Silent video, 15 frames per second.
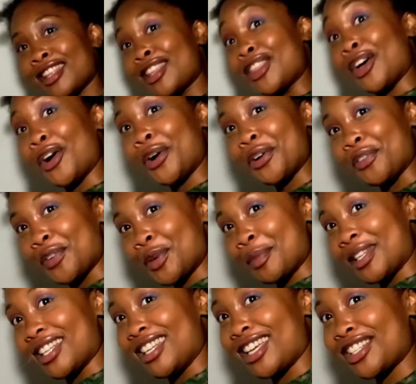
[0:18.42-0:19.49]
The Art of
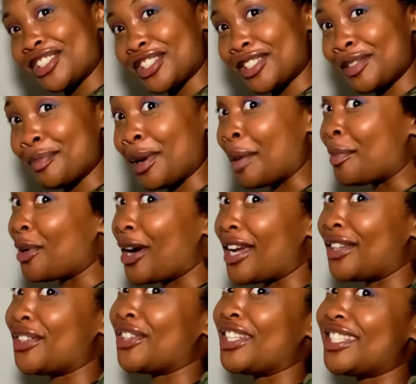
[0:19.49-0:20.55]
Human Connection by
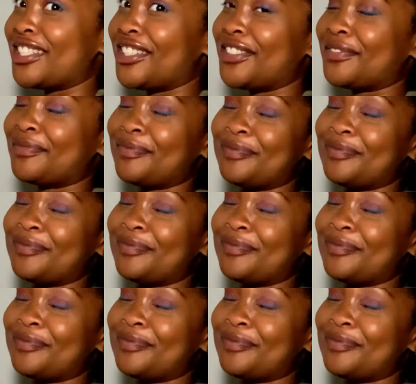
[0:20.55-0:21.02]
Brian Grazer.